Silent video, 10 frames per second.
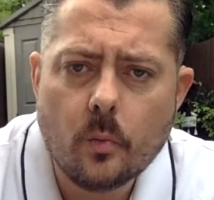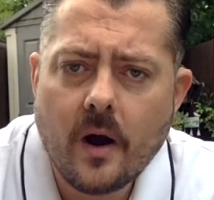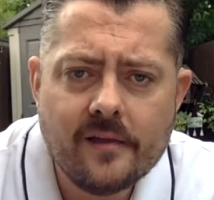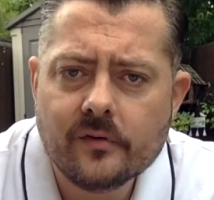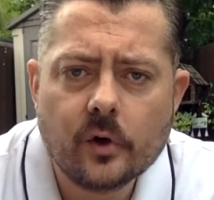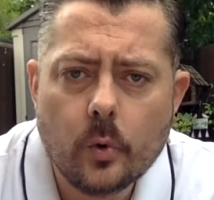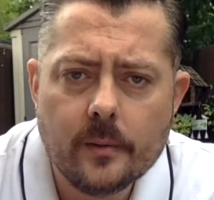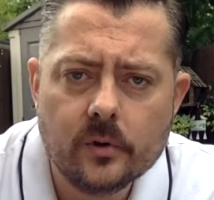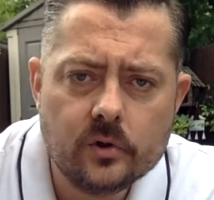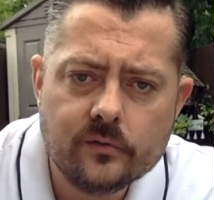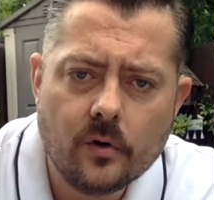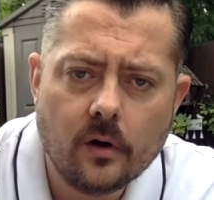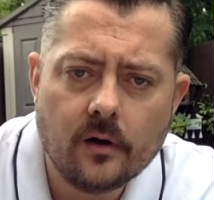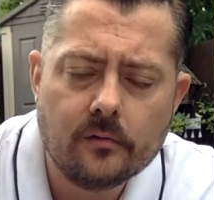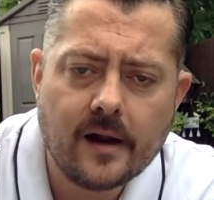whatever equipment you've got
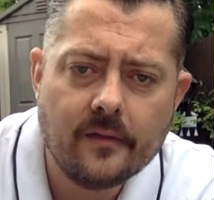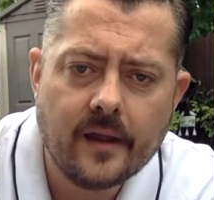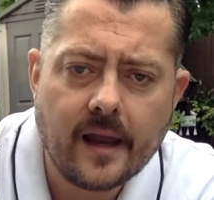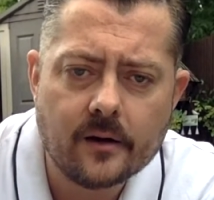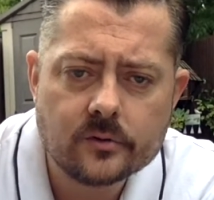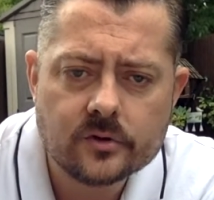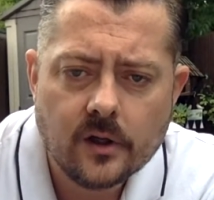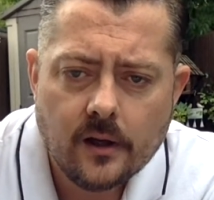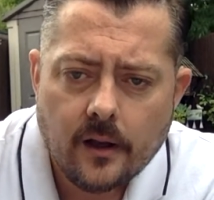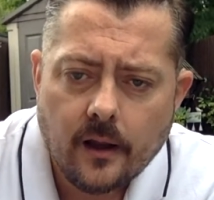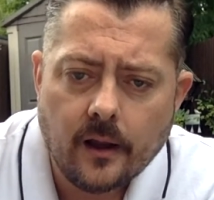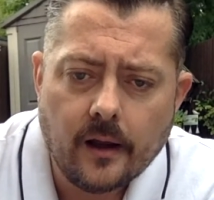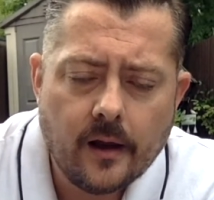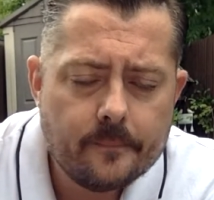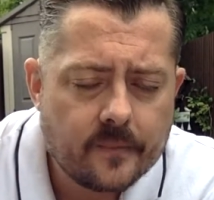around the house,
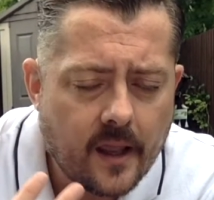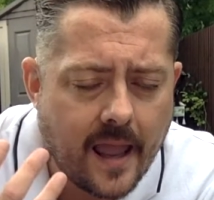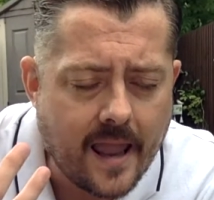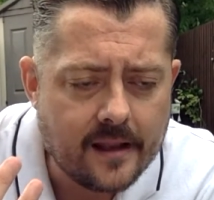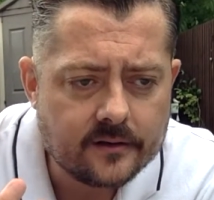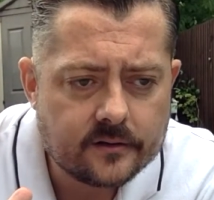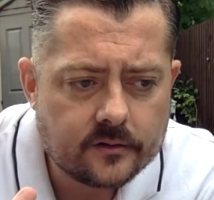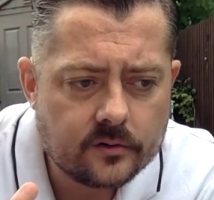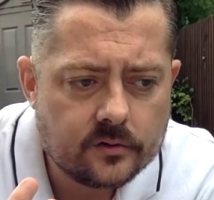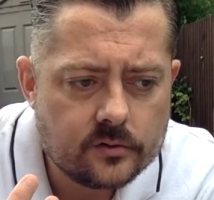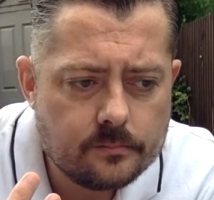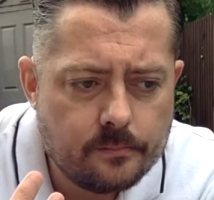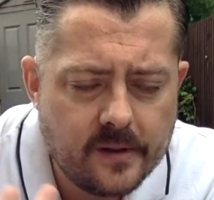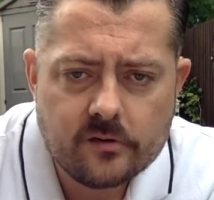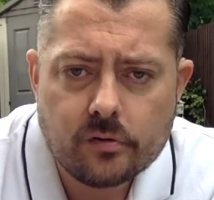and
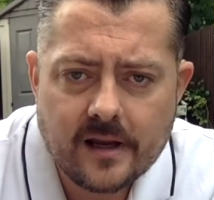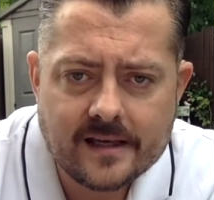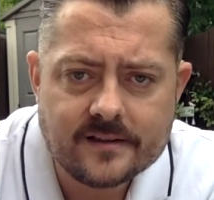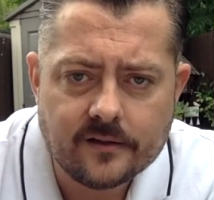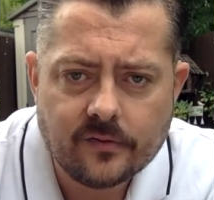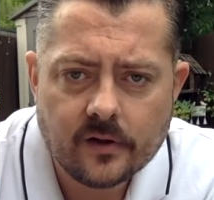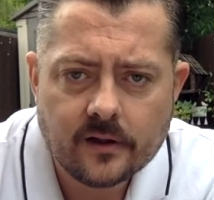be creative.